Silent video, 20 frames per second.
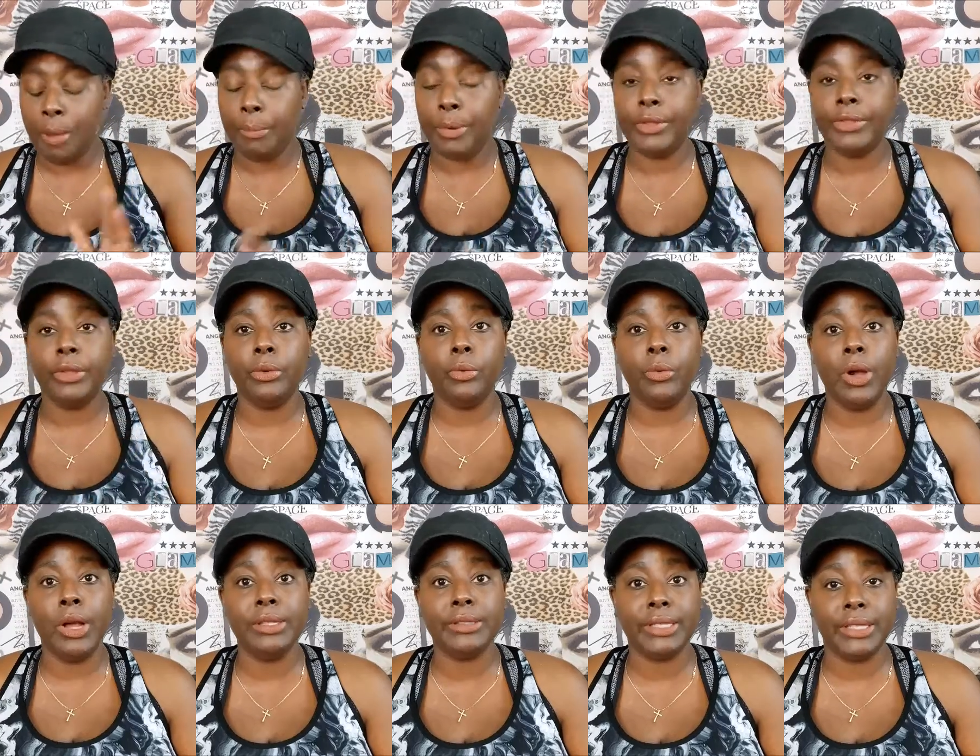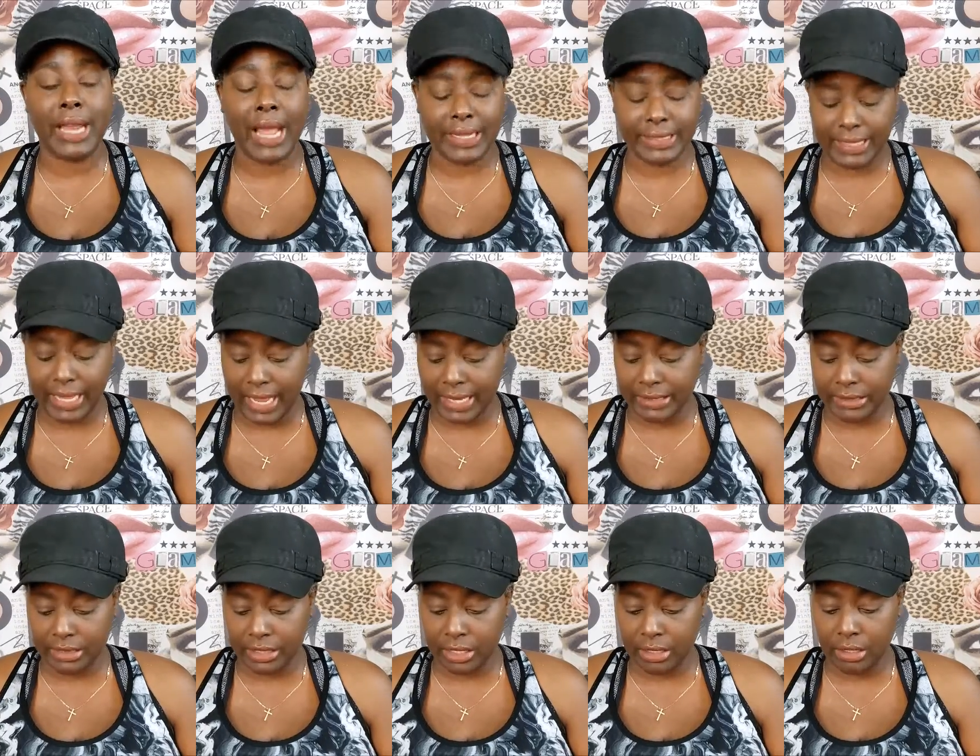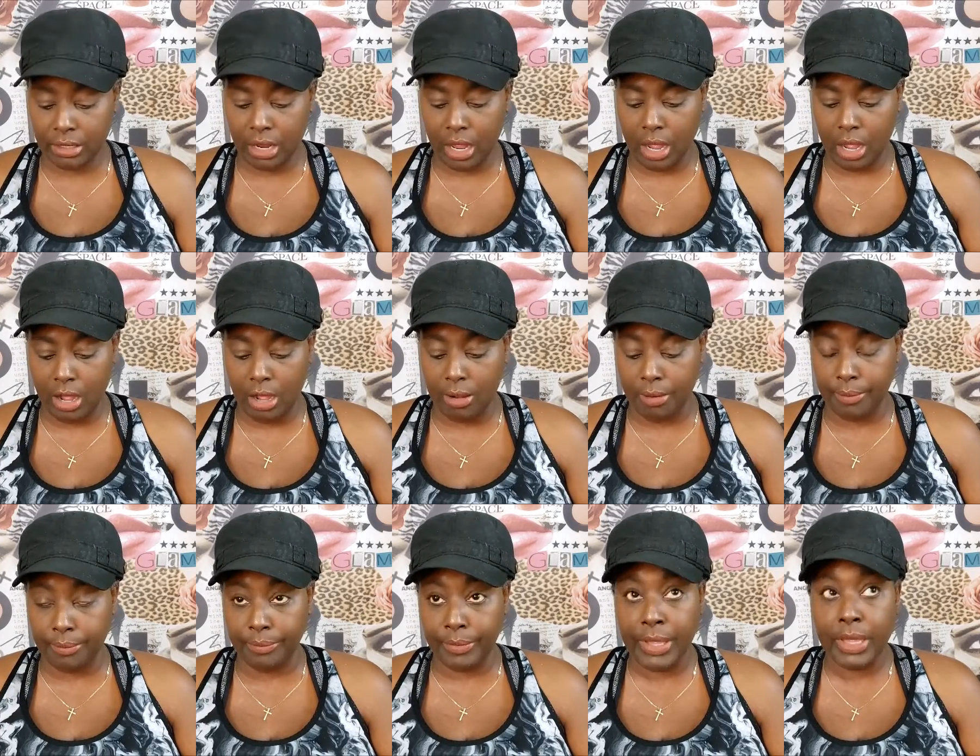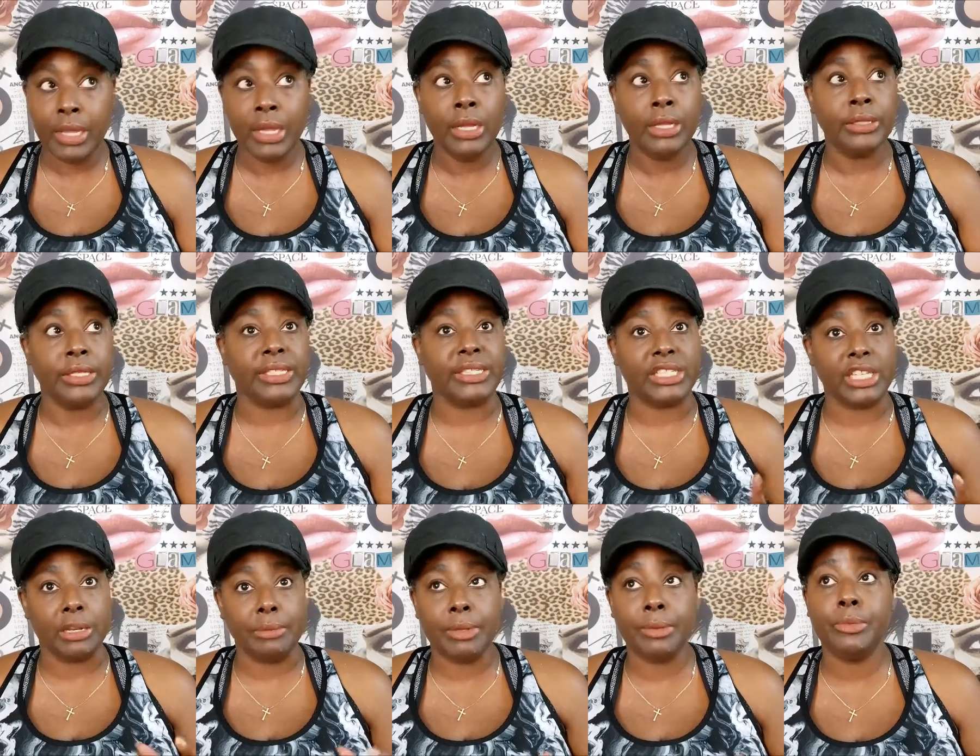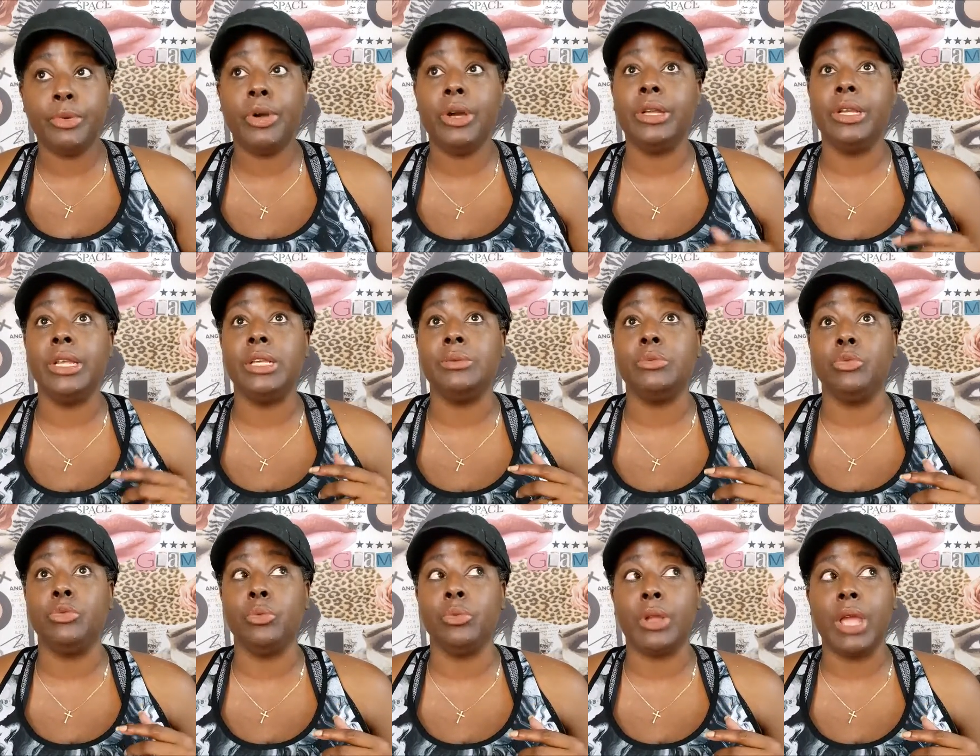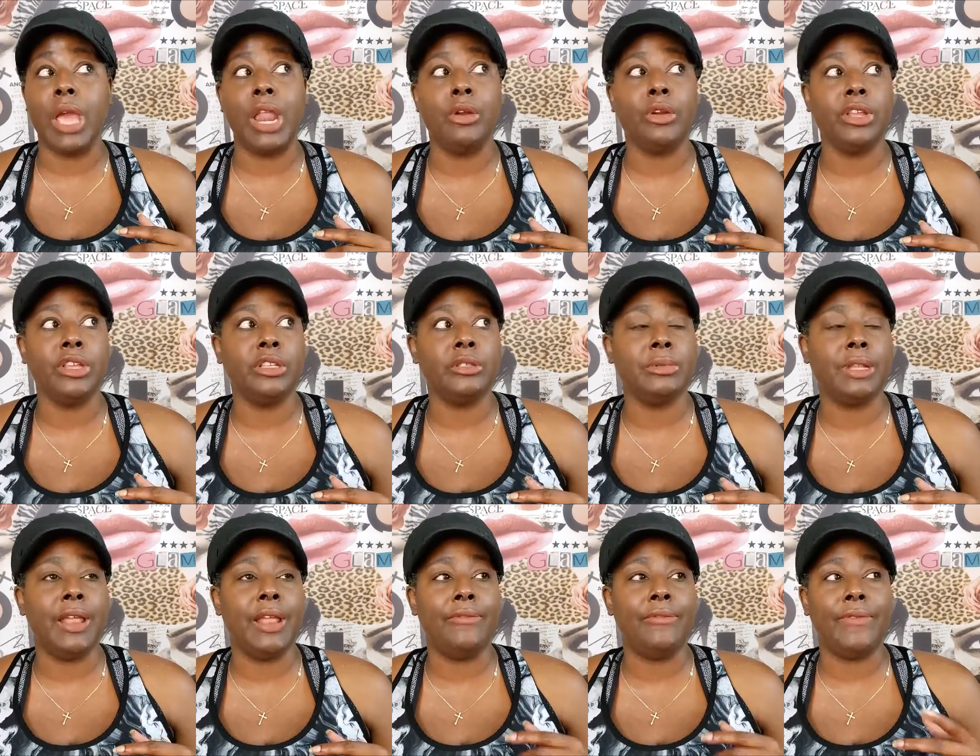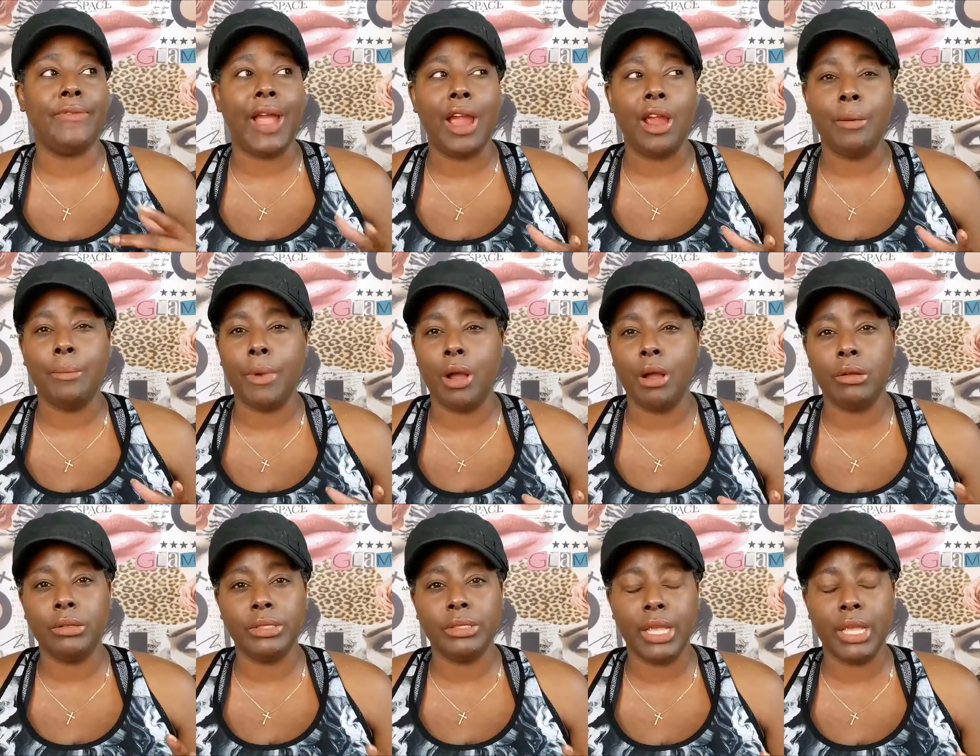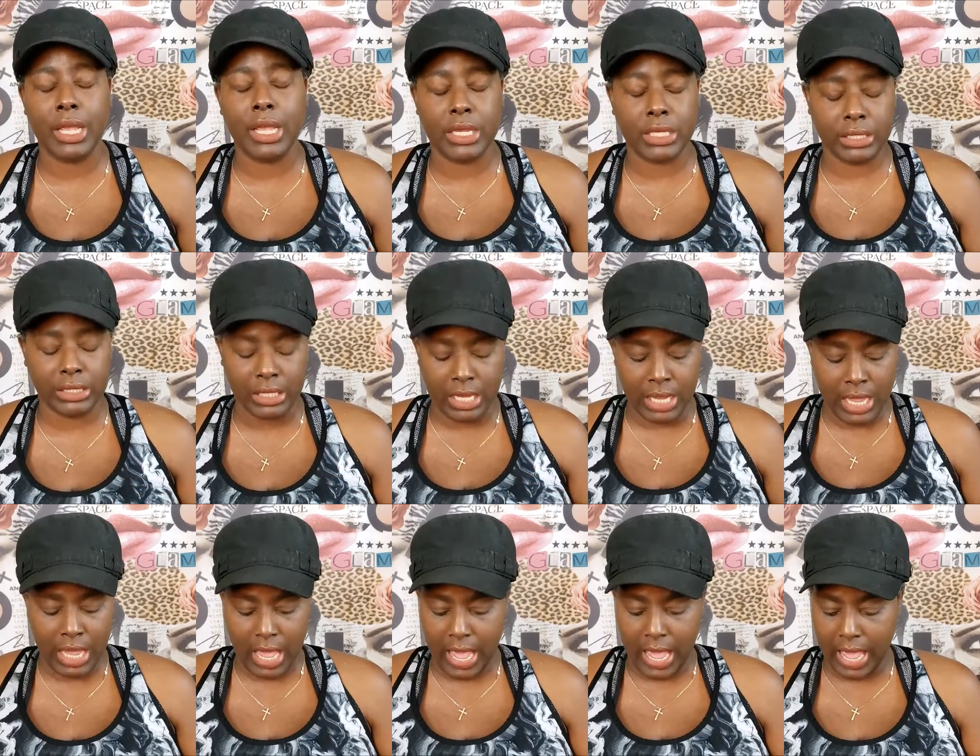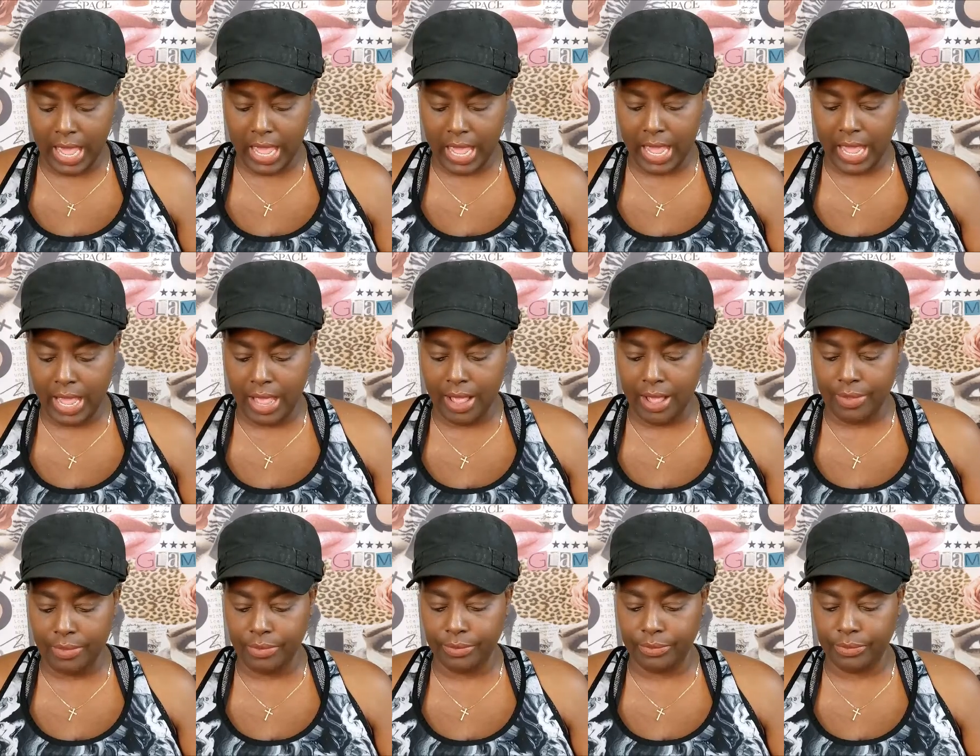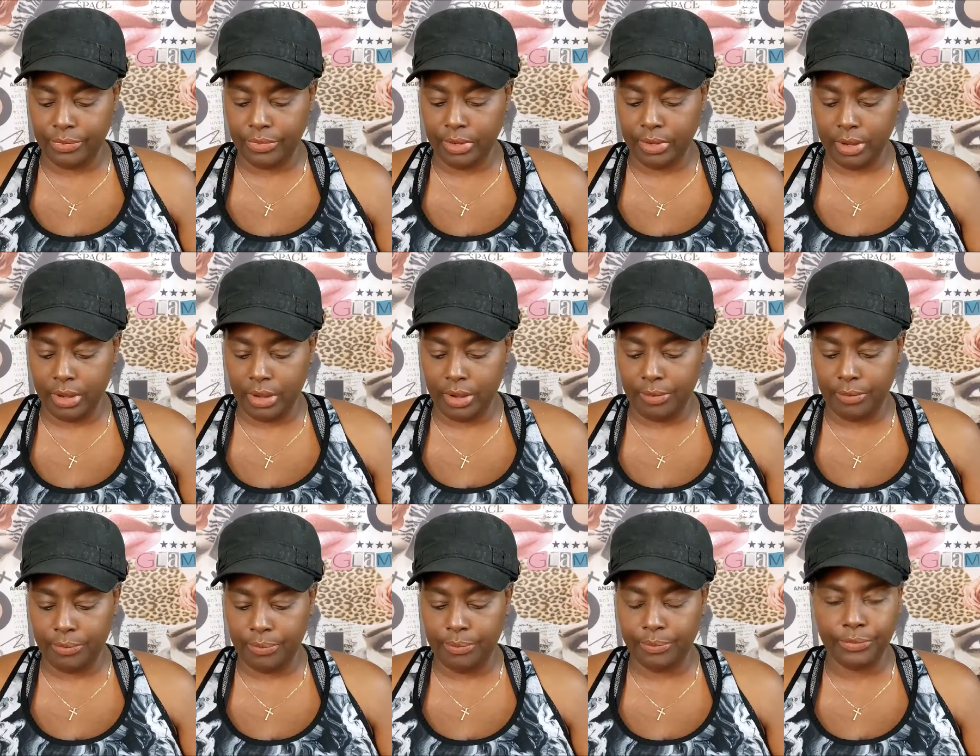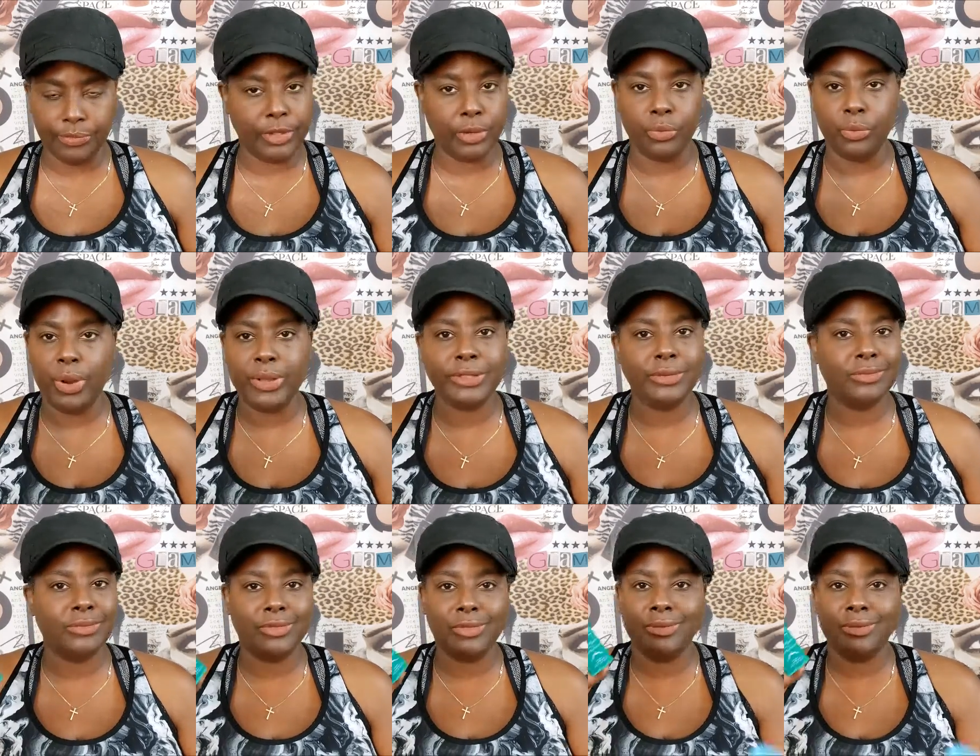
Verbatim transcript: But the ones that I tasted, um, the cinnamon one, it kind of gives me that fireball taste. And the the rest,